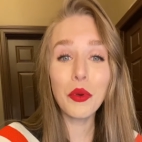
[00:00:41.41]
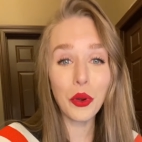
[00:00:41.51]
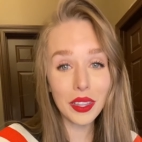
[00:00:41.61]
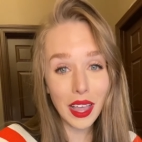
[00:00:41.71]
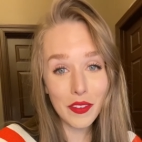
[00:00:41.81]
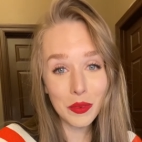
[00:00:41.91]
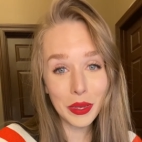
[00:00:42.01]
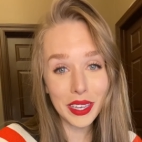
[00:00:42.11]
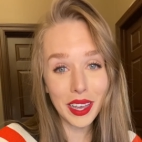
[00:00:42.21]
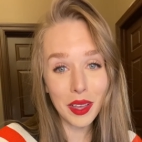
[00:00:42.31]
or 11
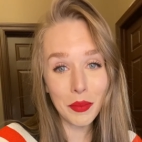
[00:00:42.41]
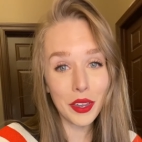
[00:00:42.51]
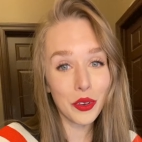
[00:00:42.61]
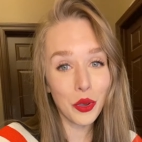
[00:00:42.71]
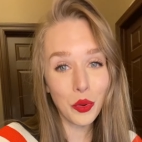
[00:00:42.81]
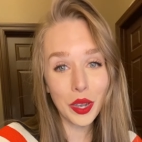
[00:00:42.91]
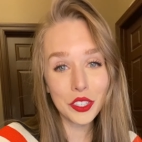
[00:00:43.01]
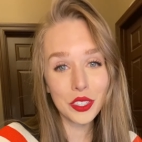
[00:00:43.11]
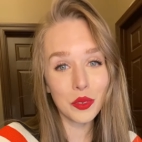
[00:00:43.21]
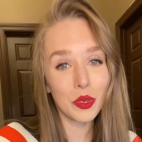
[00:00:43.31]
p.m. and no
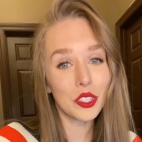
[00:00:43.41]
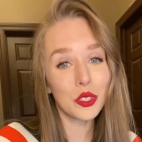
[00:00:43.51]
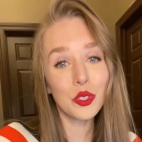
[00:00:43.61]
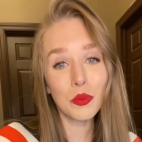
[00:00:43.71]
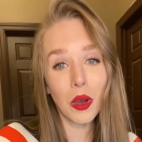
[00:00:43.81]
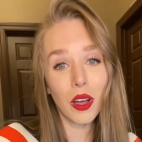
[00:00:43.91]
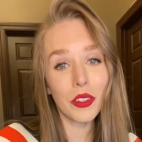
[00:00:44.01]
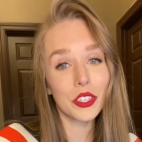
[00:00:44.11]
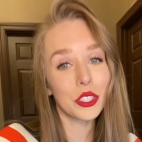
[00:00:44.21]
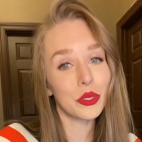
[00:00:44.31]
question was too small
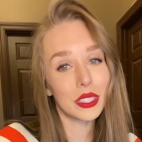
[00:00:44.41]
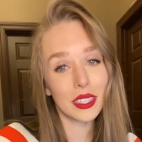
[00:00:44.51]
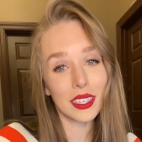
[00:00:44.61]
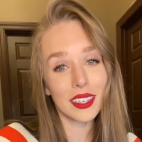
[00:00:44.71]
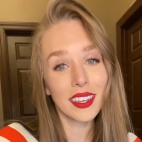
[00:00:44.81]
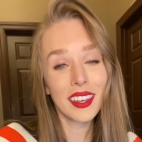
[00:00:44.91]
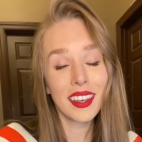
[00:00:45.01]
or too silly.